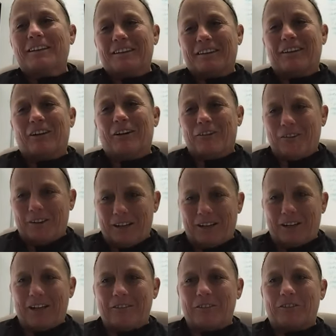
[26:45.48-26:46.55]
you know, and
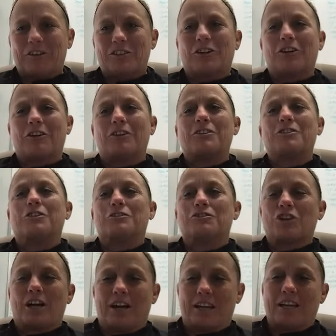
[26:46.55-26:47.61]
11 returners. So
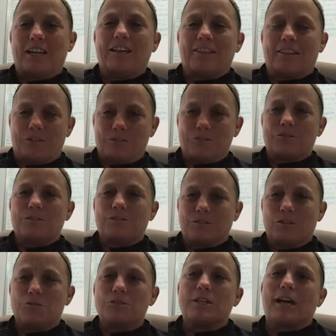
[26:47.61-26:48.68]
trying to get those
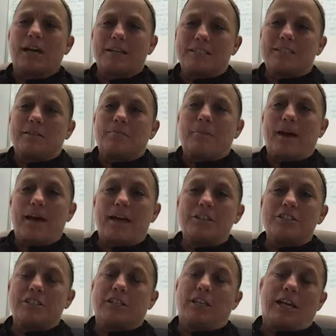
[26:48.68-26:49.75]
guys to
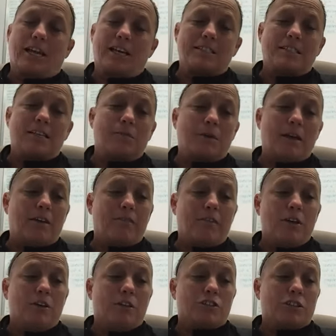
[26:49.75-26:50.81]
match. And like I said,
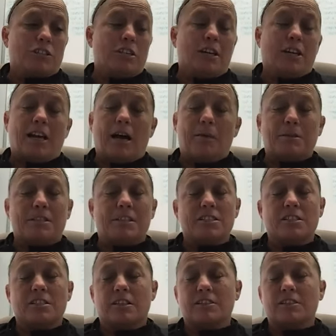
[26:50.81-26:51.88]
there's a ton of
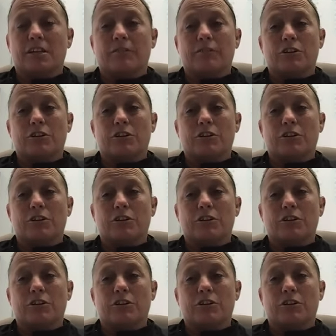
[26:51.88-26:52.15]
competition, a ton of